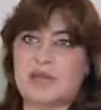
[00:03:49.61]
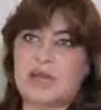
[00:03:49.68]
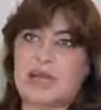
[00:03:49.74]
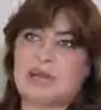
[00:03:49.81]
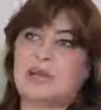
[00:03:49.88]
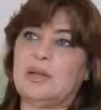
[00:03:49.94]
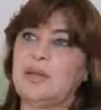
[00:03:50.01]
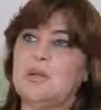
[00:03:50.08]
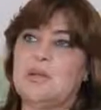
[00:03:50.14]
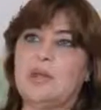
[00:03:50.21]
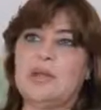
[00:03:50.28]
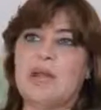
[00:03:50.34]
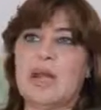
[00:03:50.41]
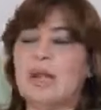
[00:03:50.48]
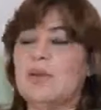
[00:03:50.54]
Like,
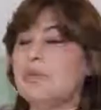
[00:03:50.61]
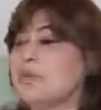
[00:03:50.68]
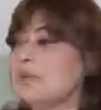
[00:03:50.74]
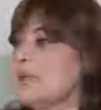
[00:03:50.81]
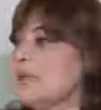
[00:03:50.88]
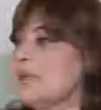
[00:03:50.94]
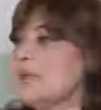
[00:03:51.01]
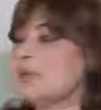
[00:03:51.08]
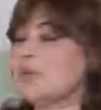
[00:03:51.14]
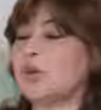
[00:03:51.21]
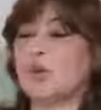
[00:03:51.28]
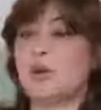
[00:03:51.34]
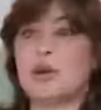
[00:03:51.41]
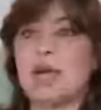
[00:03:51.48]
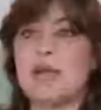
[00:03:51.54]
women have to listen to
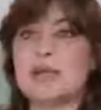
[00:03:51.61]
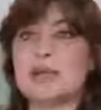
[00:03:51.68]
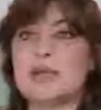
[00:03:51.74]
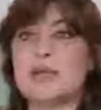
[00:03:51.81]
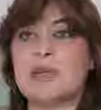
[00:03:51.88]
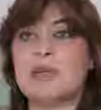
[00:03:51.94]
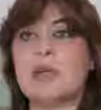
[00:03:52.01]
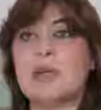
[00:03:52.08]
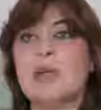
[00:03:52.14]
her husband